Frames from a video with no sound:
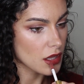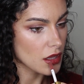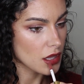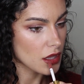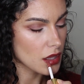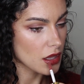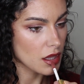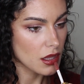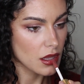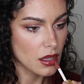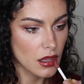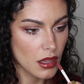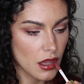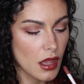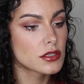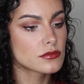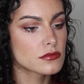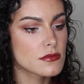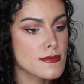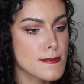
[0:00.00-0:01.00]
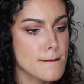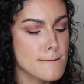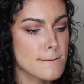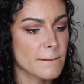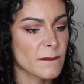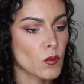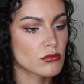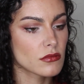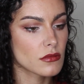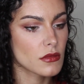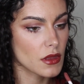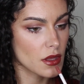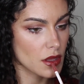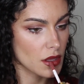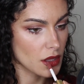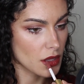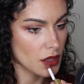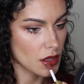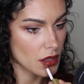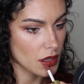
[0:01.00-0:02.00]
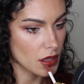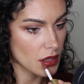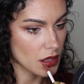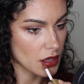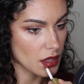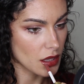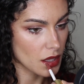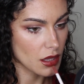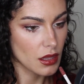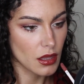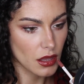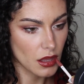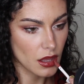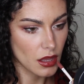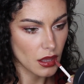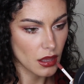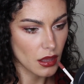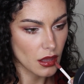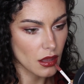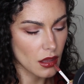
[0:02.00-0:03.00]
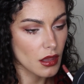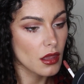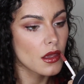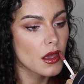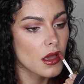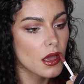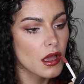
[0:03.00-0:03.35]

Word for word: and just plumping those lips and making them look nice and juicy.